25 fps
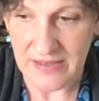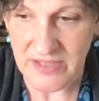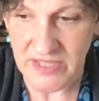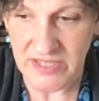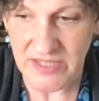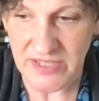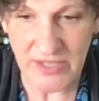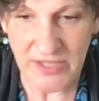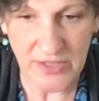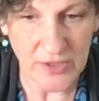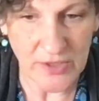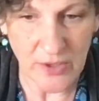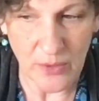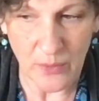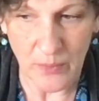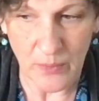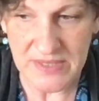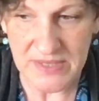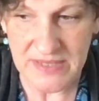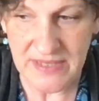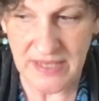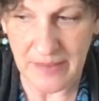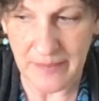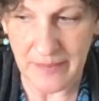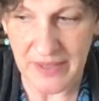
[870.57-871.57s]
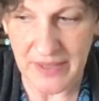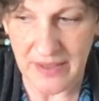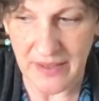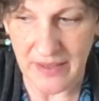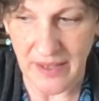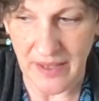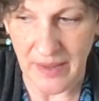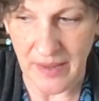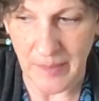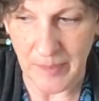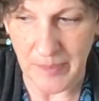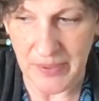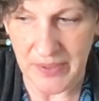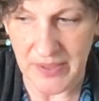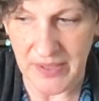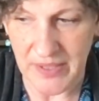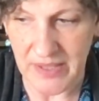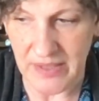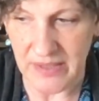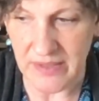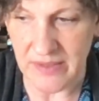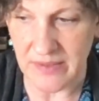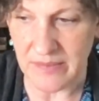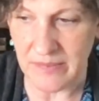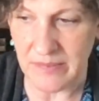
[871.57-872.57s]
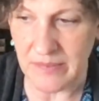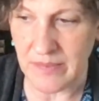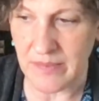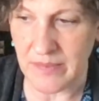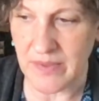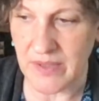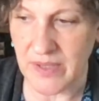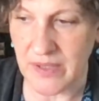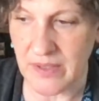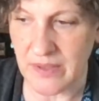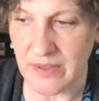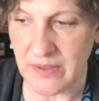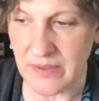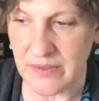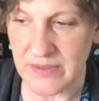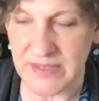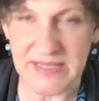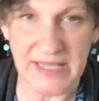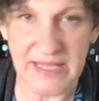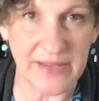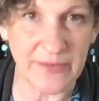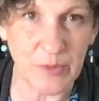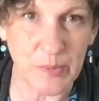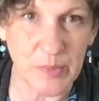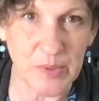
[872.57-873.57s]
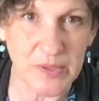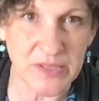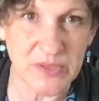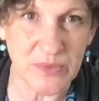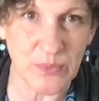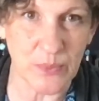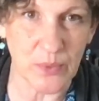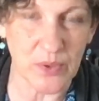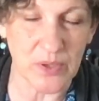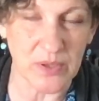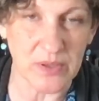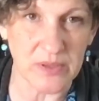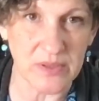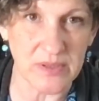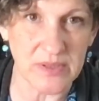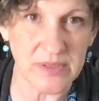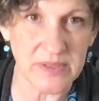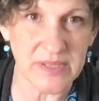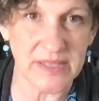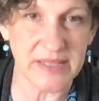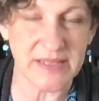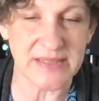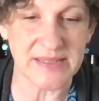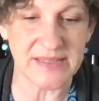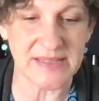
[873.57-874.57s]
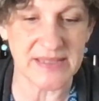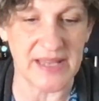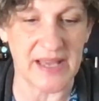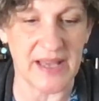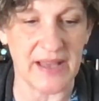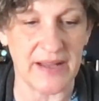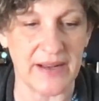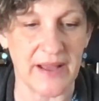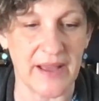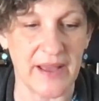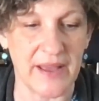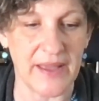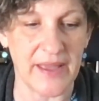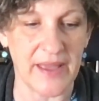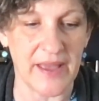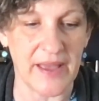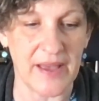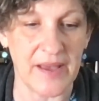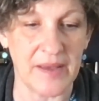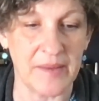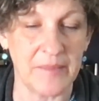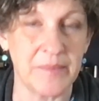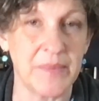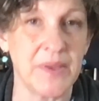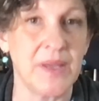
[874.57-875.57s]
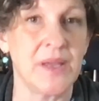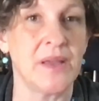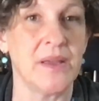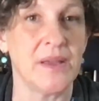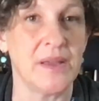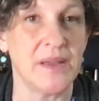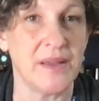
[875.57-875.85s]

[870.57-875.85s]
just so you know, what's coming up in the Save Your Books world is that I am